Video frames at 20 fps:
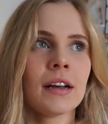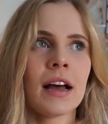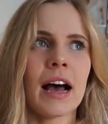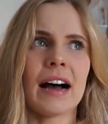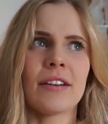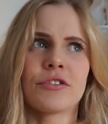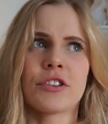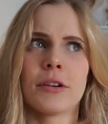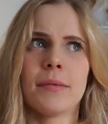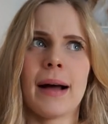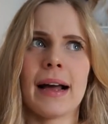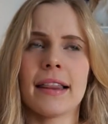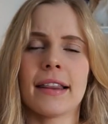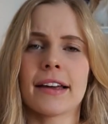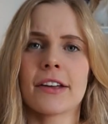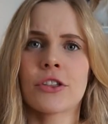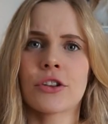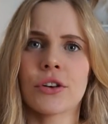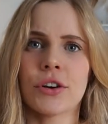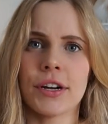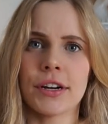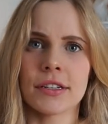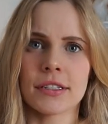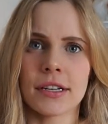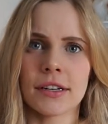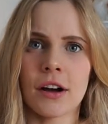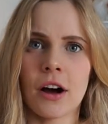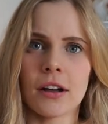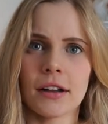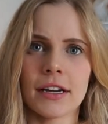after my like 3 years
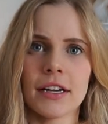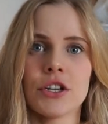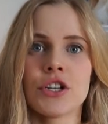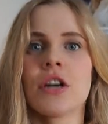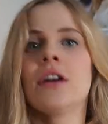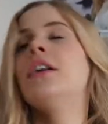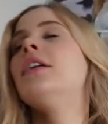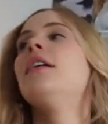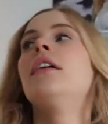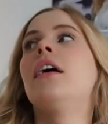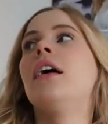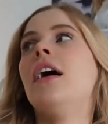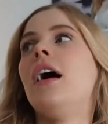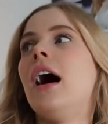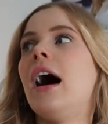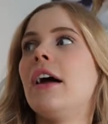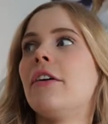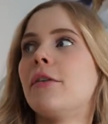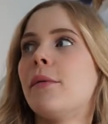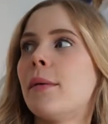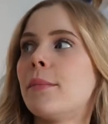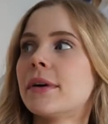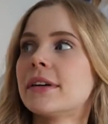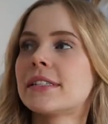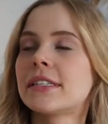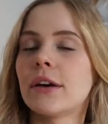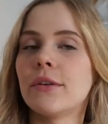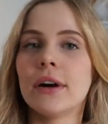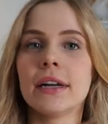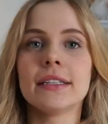in college, I remember
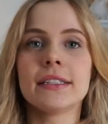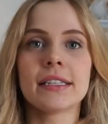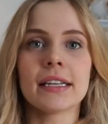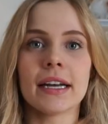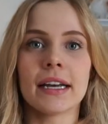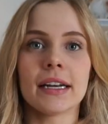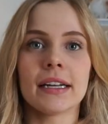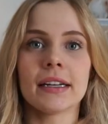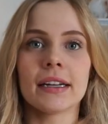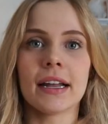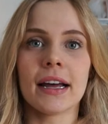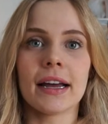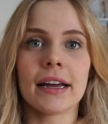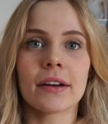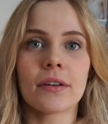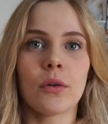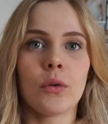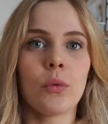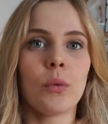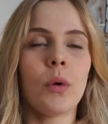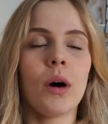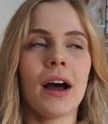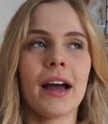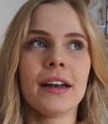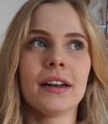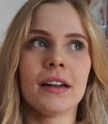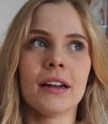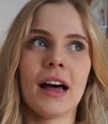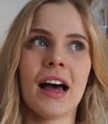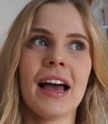someone saying like,
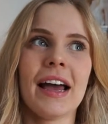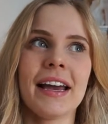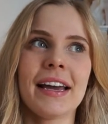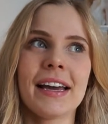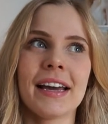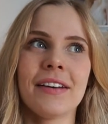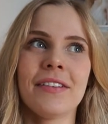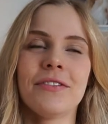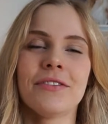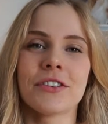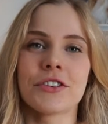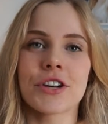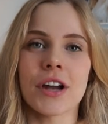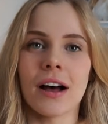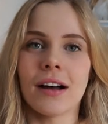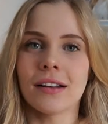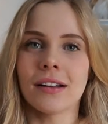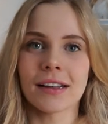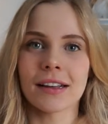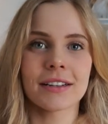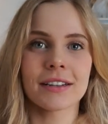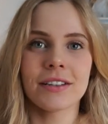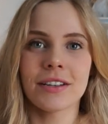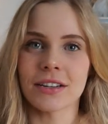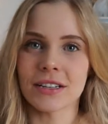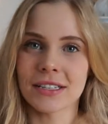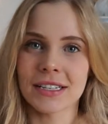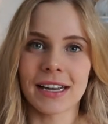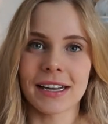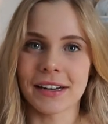one, like, Michelle, like
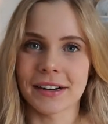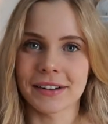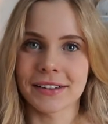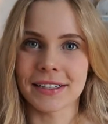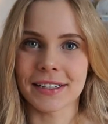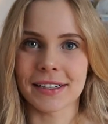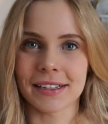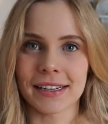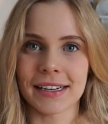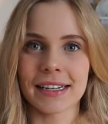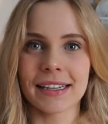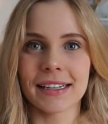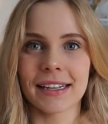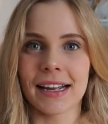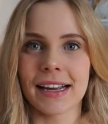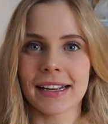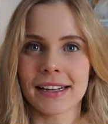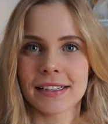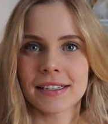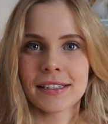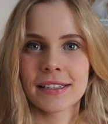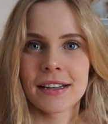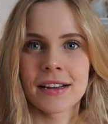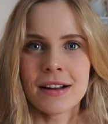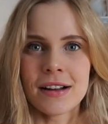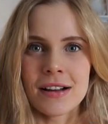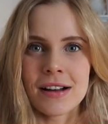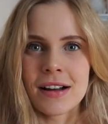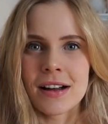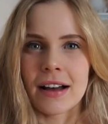just get your degree, like it's
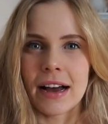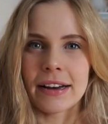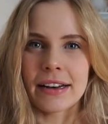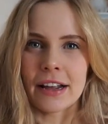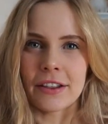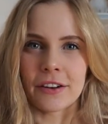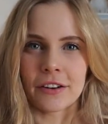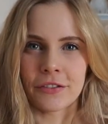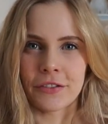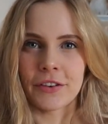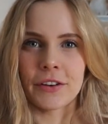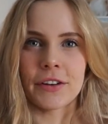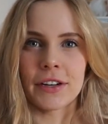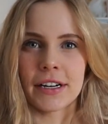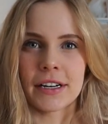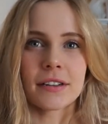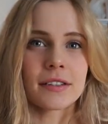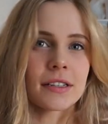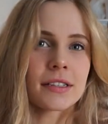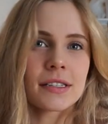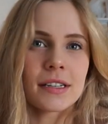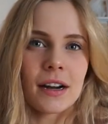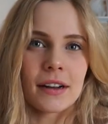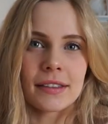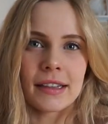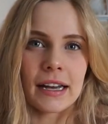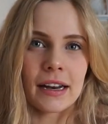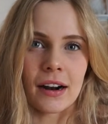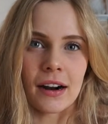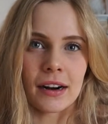another few years, it's not
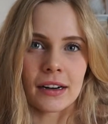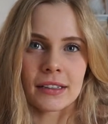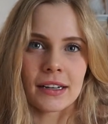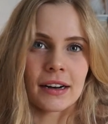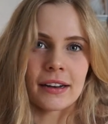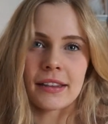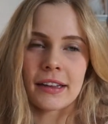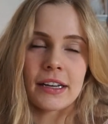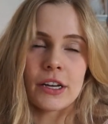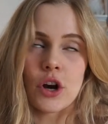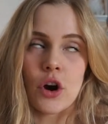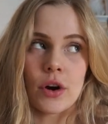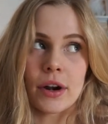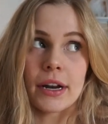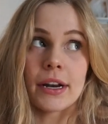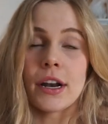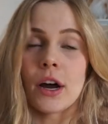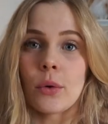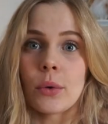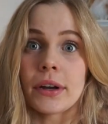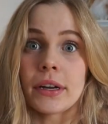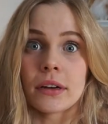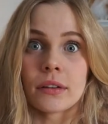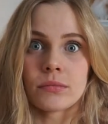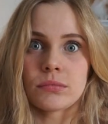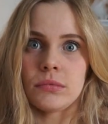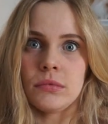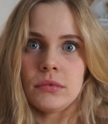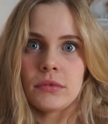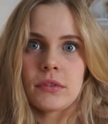that hard kind of thing. You already know what you're
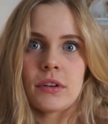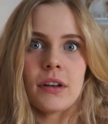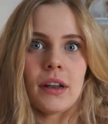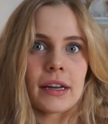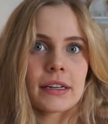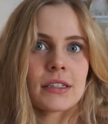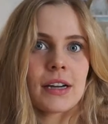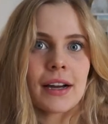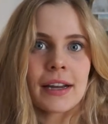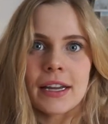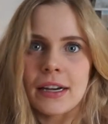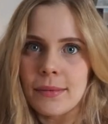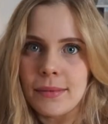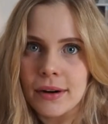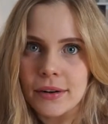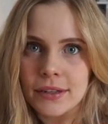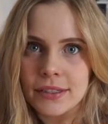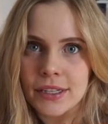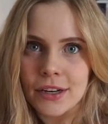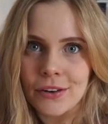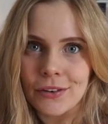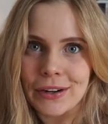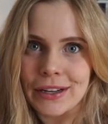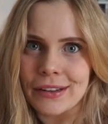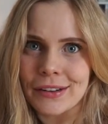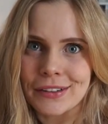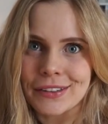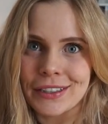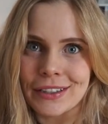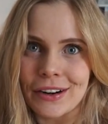like talking about because you already
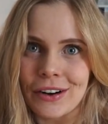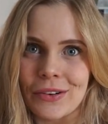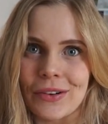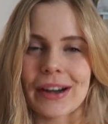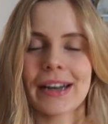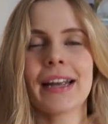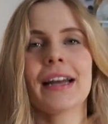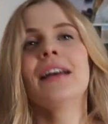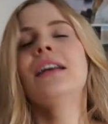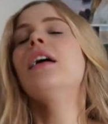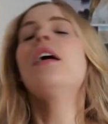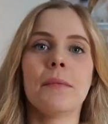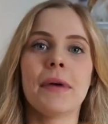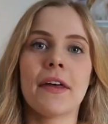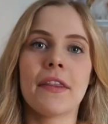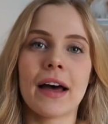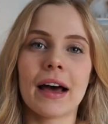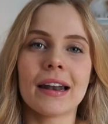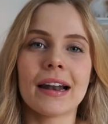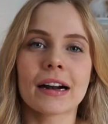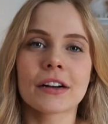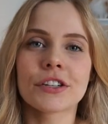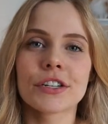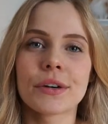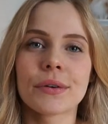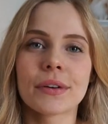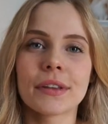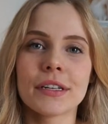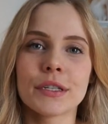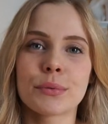learned it already. And that actually
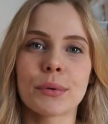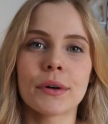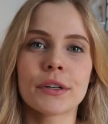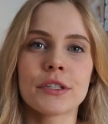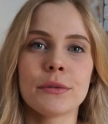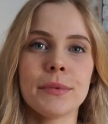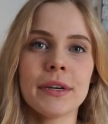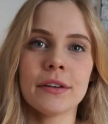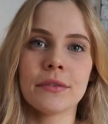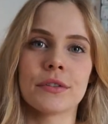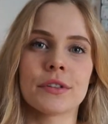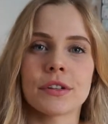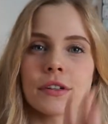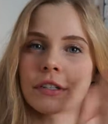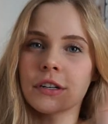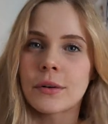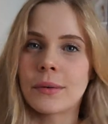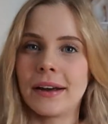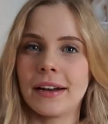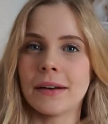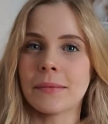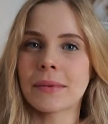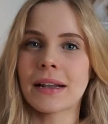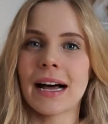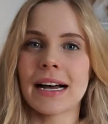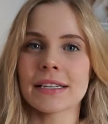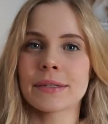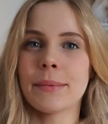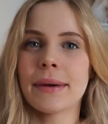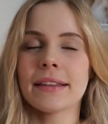really spoke to me. It was just a random
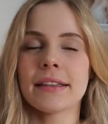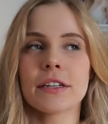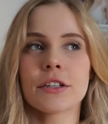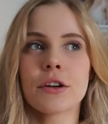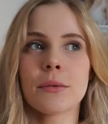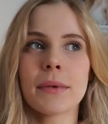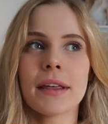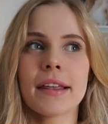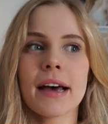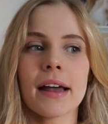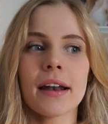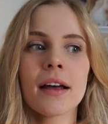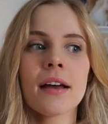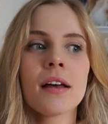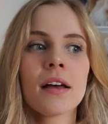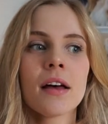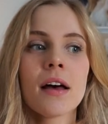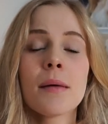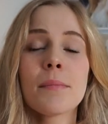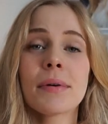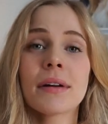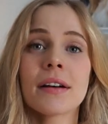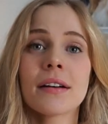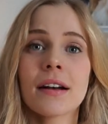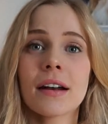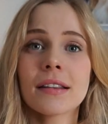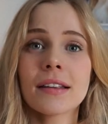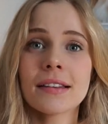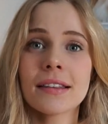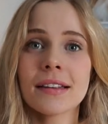classmate that told me that. But
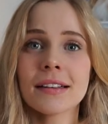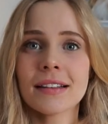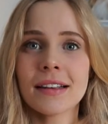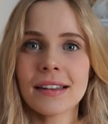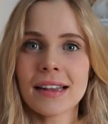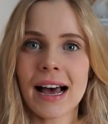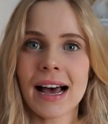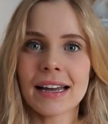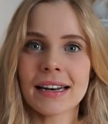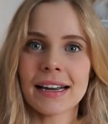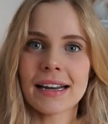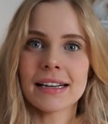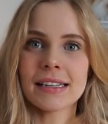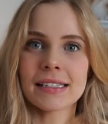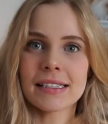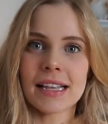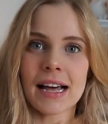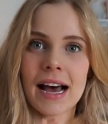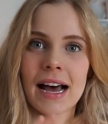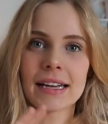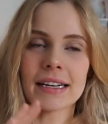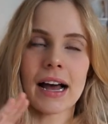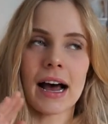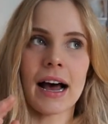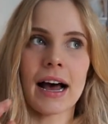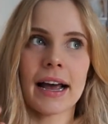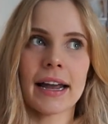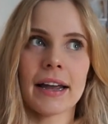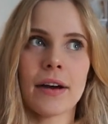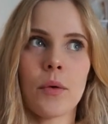another thing than that is that
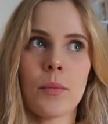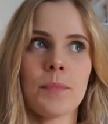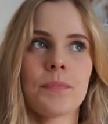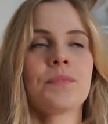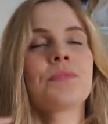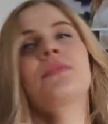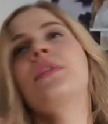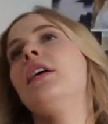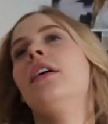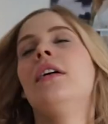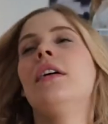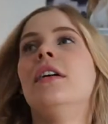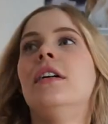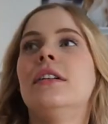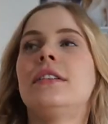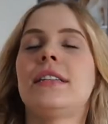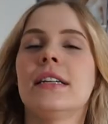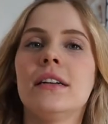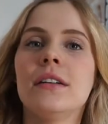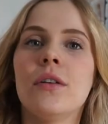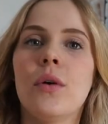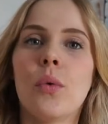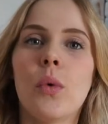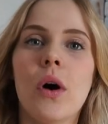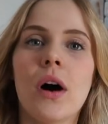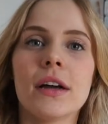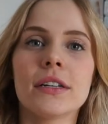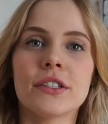I didn't want